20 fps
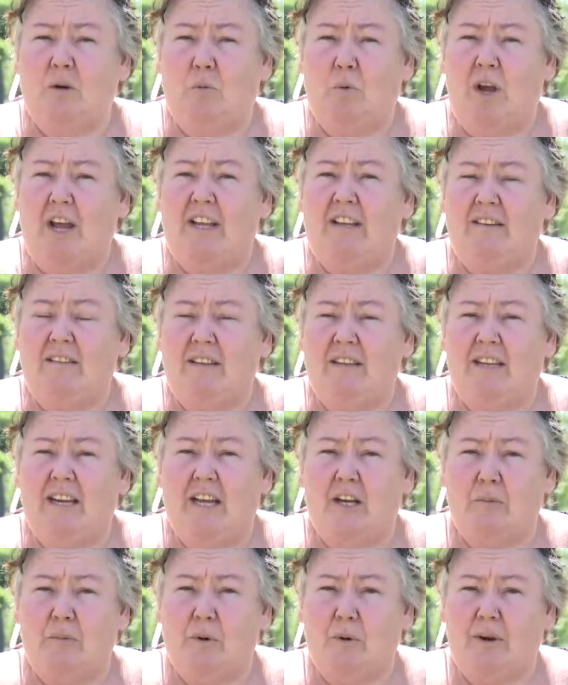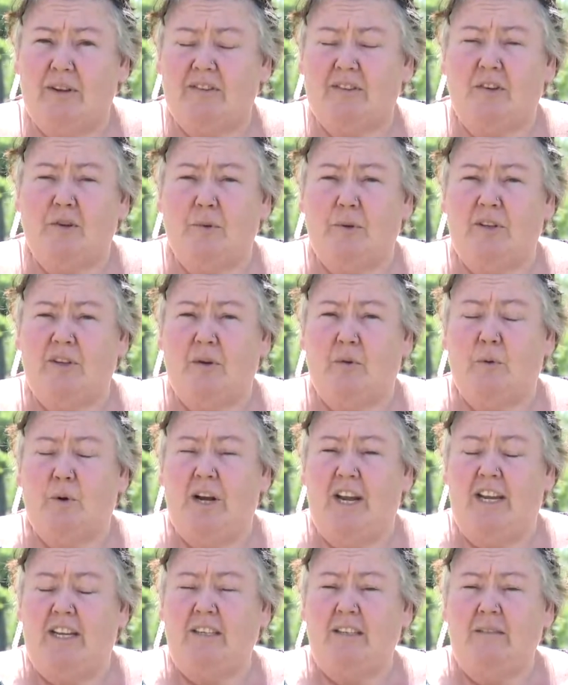when the animal rescue were
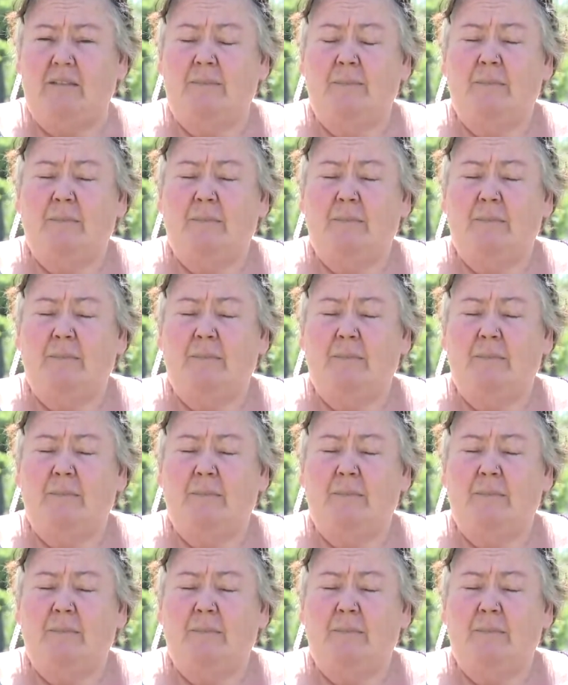in.